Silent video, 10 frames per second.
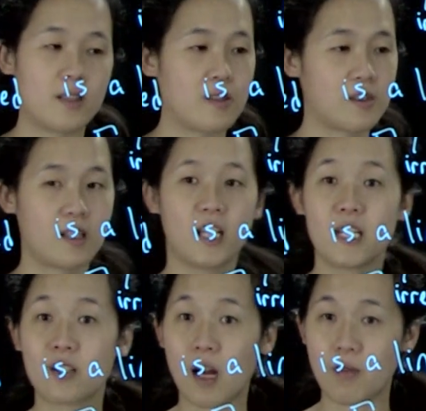So it's a
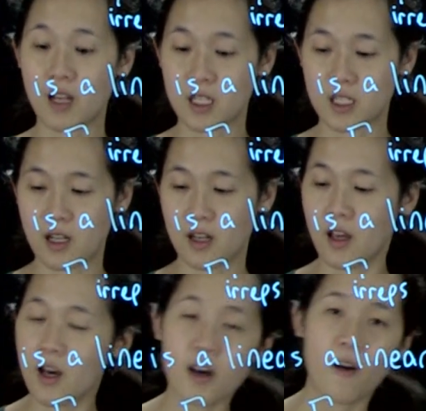linear combination
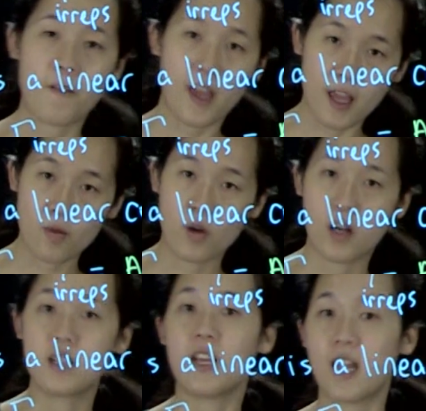of the
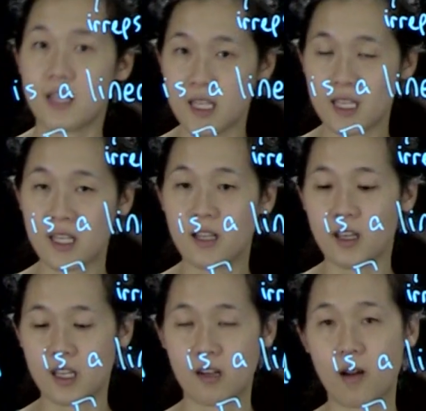a1 and e
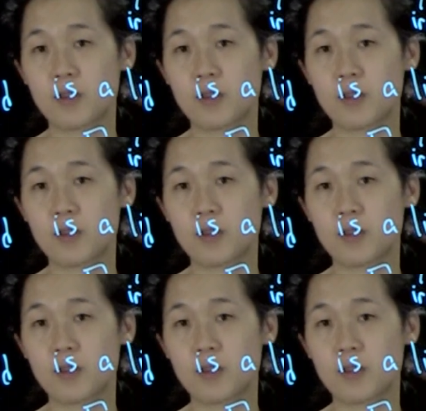e up.